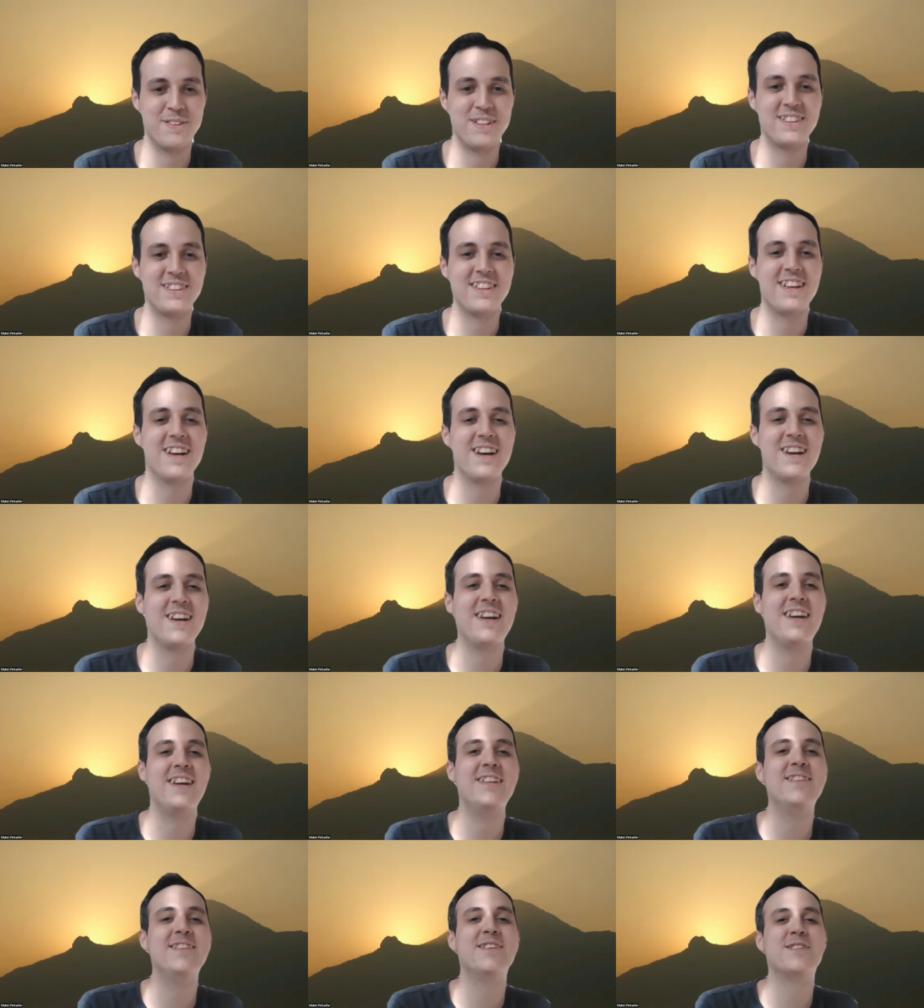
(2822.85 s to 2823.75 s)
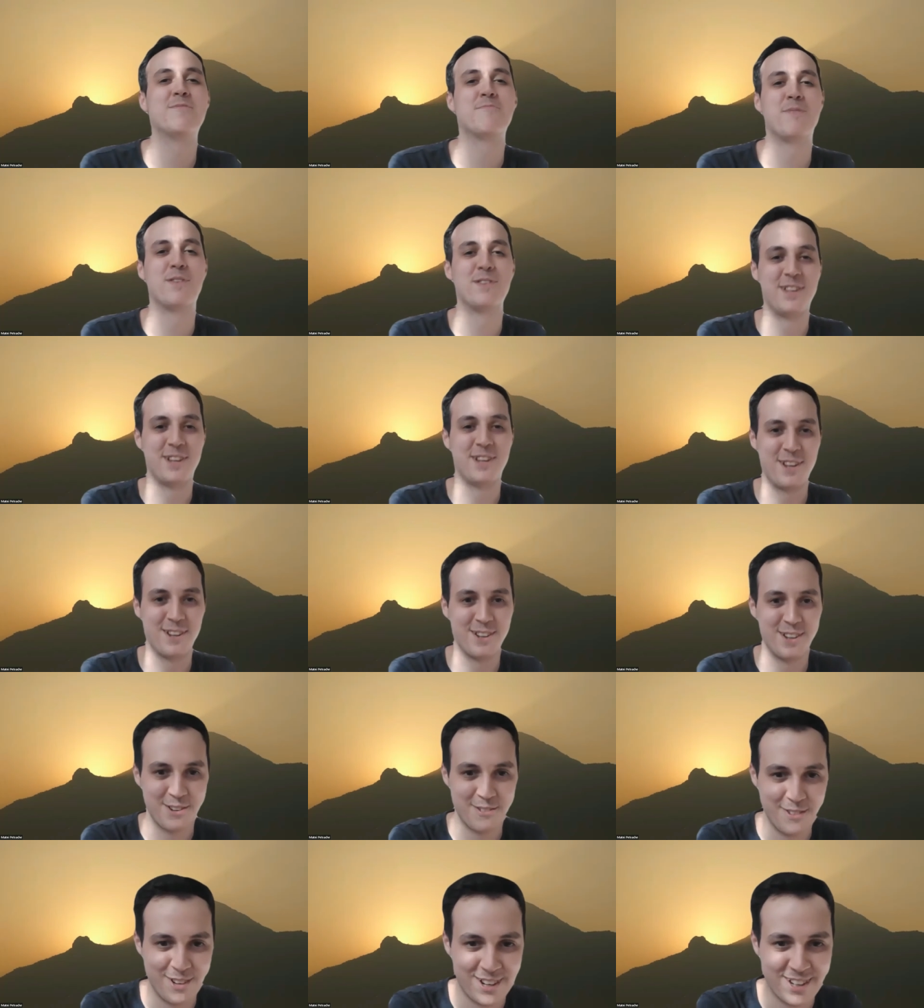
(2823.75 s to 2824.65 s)
But in this
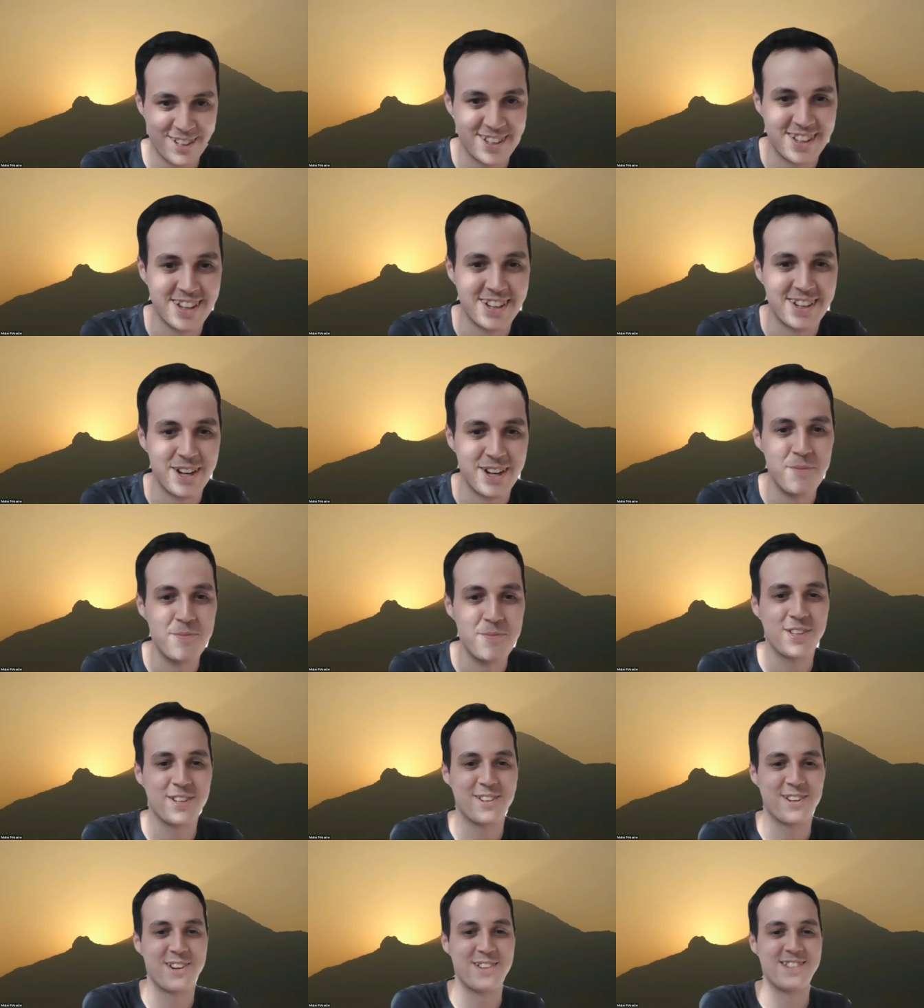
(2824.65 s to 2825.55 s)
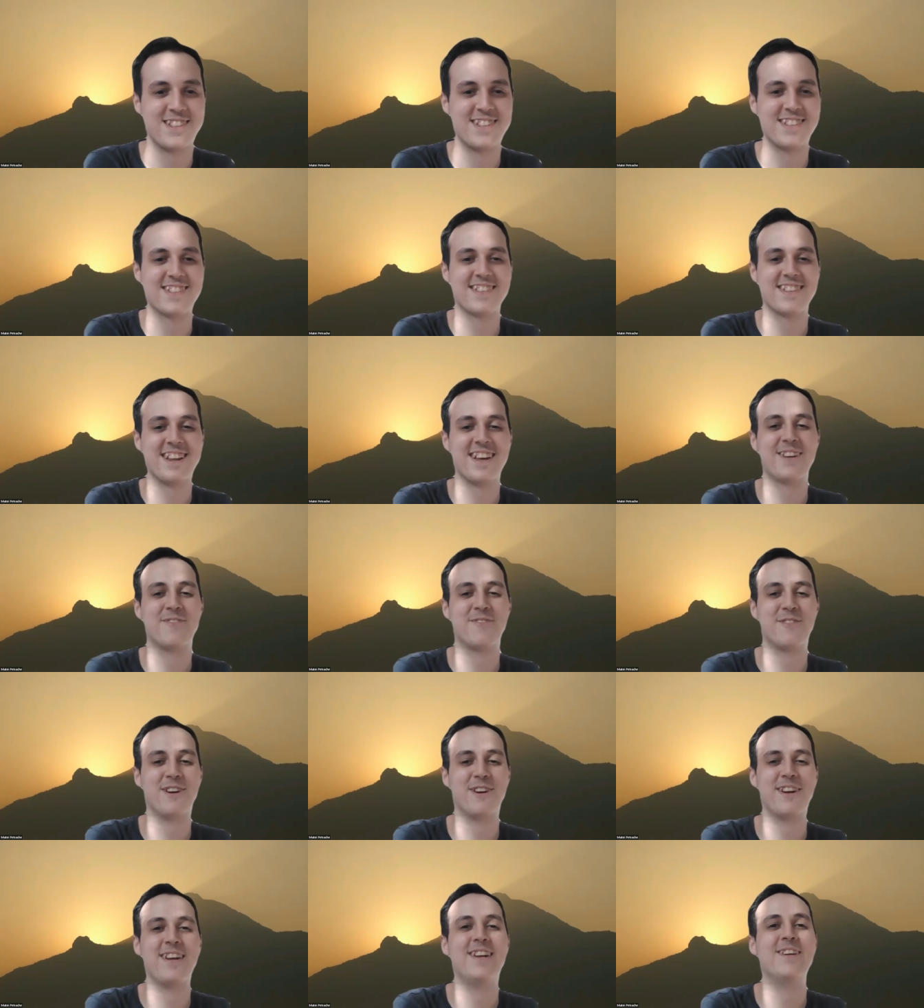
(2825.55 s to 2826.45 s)
particular work, he comes across as like
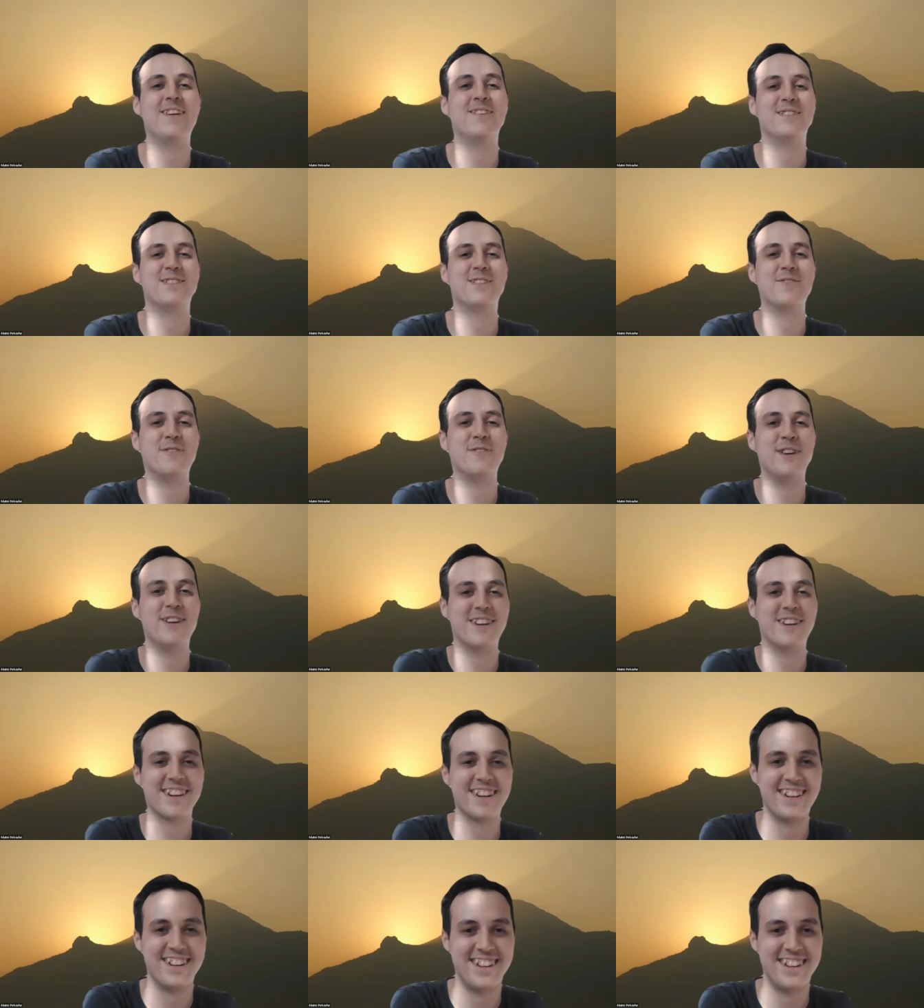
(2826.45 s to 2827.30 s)
very severe.